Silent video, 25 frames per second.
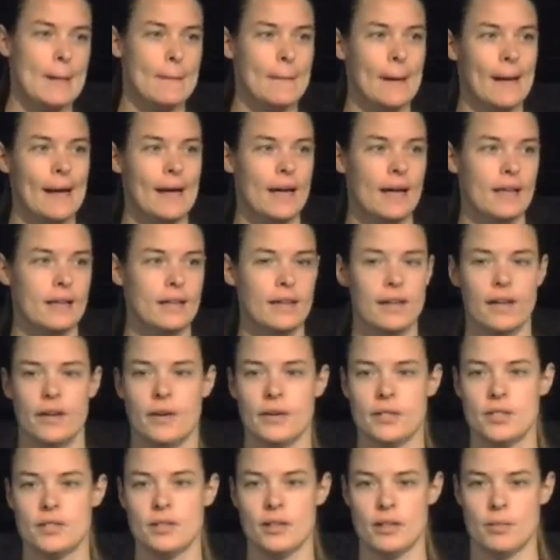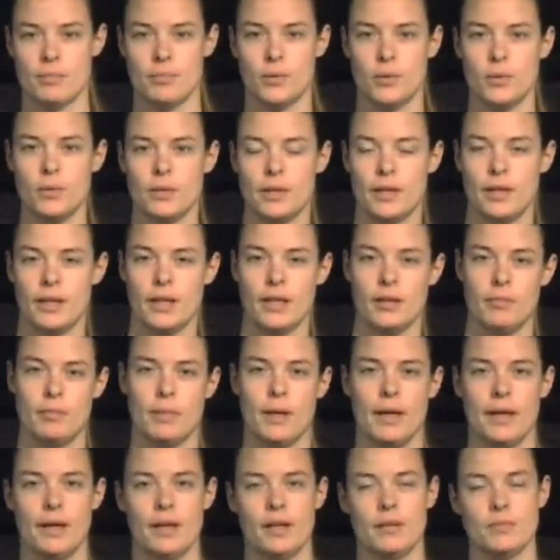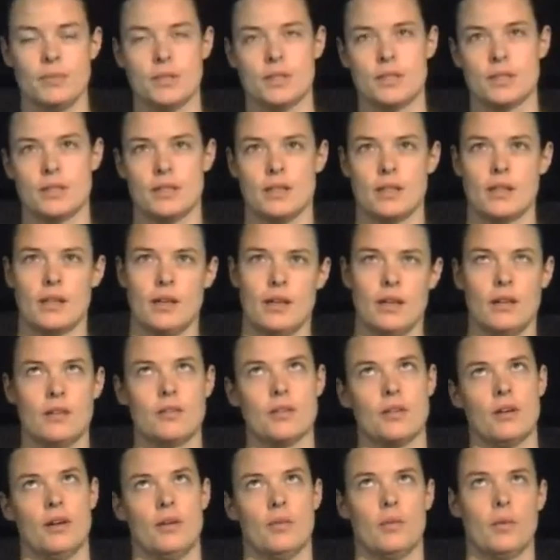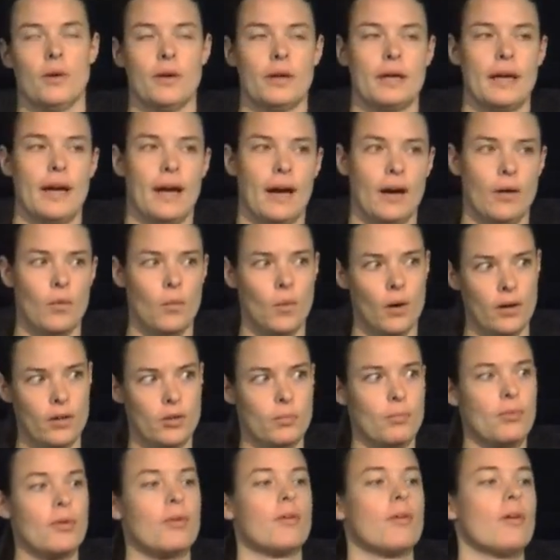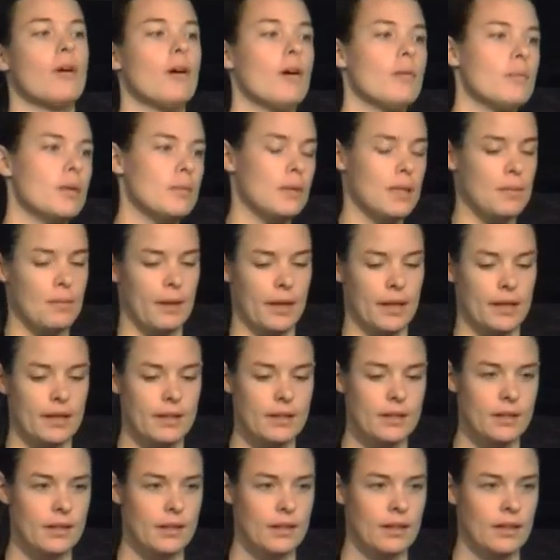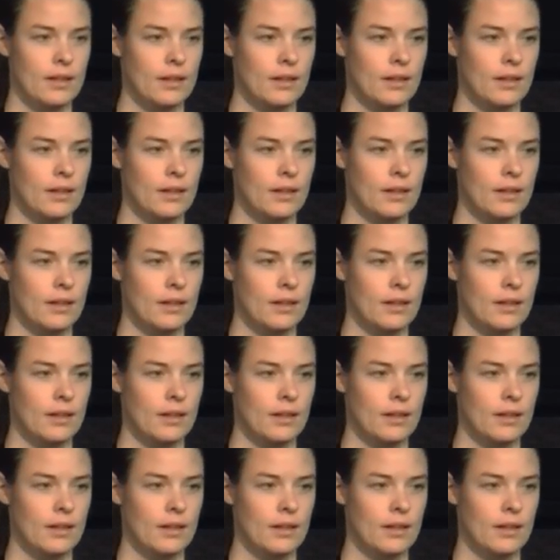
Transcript: well, it's not a Boolean, but I'm just going to kind of try and work out what you probably meant.